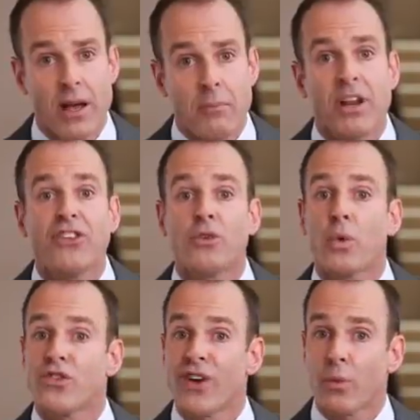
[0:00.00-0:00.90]
But he said,
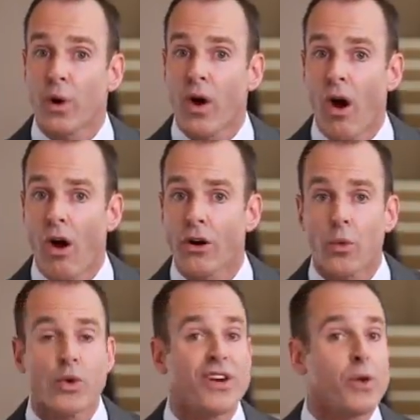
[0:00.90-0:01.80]
would you rather work hard or
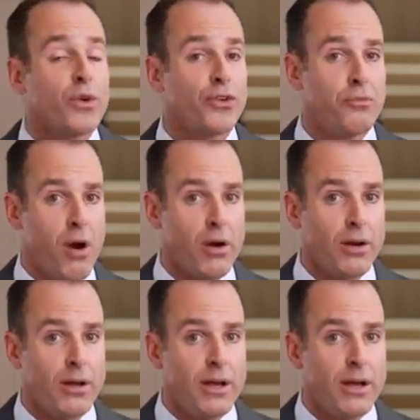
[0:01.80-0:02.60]
would you rather work smart?